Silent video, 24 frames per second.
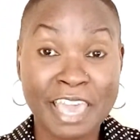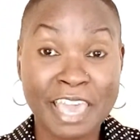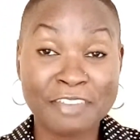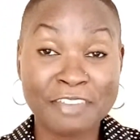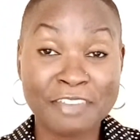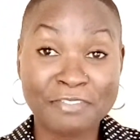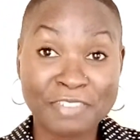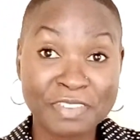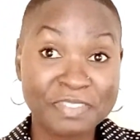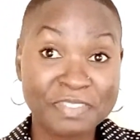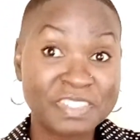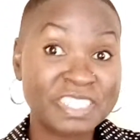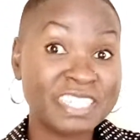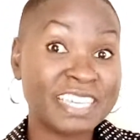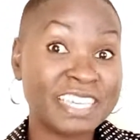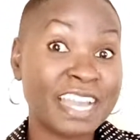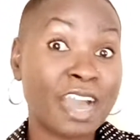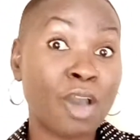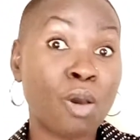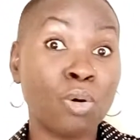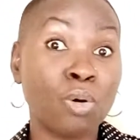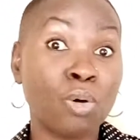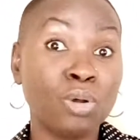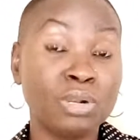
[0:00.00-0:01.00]
a
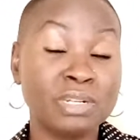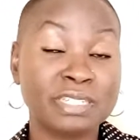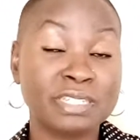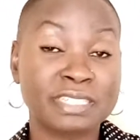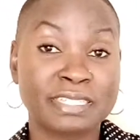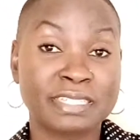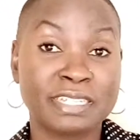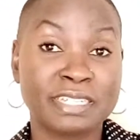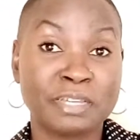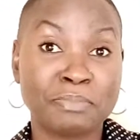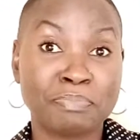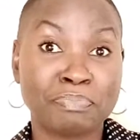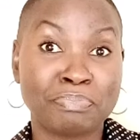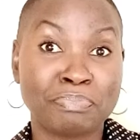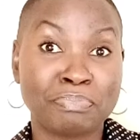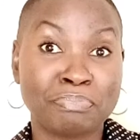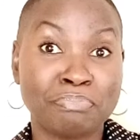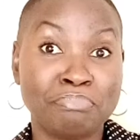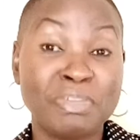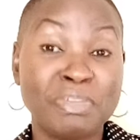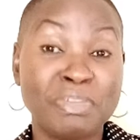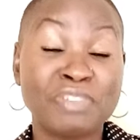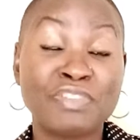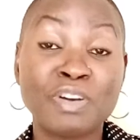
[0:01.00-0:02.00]

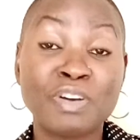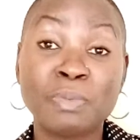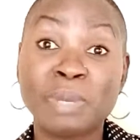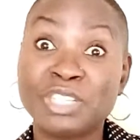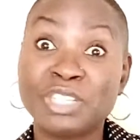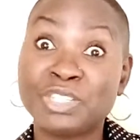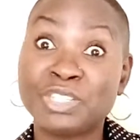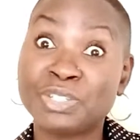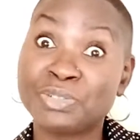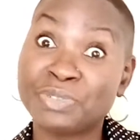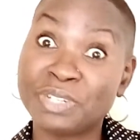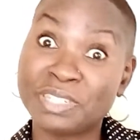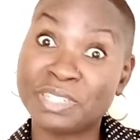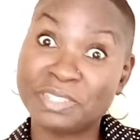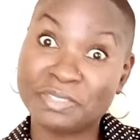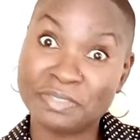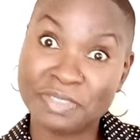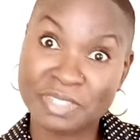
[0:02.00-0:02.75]
50-year-old before maturity